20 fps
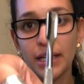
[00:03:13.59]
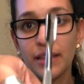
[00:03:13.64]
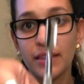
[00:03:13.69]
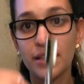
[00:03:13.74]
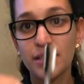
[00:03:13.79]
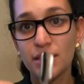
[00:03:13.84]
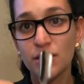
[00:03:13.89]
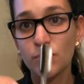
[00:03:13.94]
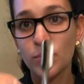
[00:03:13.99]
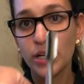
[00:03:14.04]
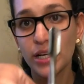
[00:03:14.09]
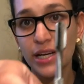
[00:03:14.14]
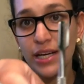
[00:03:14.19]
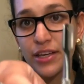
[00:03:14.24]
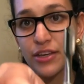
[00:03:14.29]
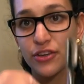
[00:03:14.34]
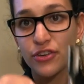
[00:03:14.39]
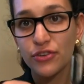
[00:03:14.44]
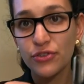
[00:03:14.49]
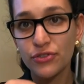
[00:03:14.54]
This is one I
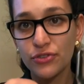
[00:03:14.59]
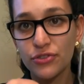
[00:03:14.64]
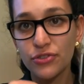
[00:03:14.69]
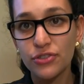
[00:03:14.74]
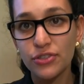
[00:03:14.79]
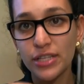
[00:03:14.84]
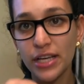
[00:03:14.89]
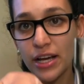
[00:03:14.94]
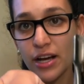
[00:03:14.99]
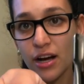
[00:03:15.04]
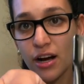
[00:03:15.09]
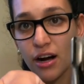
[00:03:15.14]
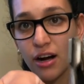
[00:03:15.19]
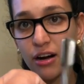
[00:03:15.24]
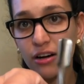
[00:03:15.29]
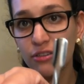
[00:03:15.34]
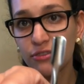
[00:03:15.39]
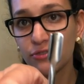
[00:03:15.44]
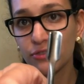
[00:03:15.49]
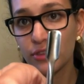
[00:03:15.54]
use to take
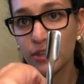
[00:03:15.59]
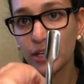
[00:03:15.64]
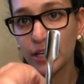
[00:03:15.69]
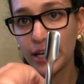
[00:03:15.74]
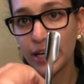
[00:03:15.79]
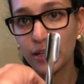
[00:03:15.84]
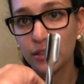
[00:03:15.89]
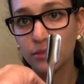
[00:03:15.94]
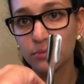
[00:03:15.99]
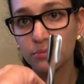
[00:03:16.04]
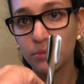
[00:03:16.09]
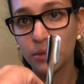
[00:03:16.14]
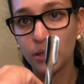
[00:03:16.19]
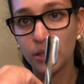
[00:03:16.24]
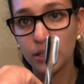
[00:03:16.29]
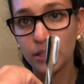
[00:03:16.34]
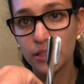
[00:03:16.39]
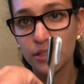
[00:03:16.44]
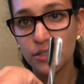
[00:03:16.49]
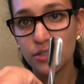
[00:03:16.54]
off the nail
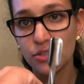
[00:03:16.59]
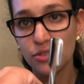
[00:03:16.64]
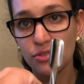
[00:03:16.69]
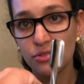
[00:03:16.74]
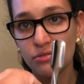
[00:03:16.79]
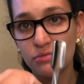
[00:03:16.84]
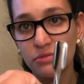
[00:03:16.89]
polish.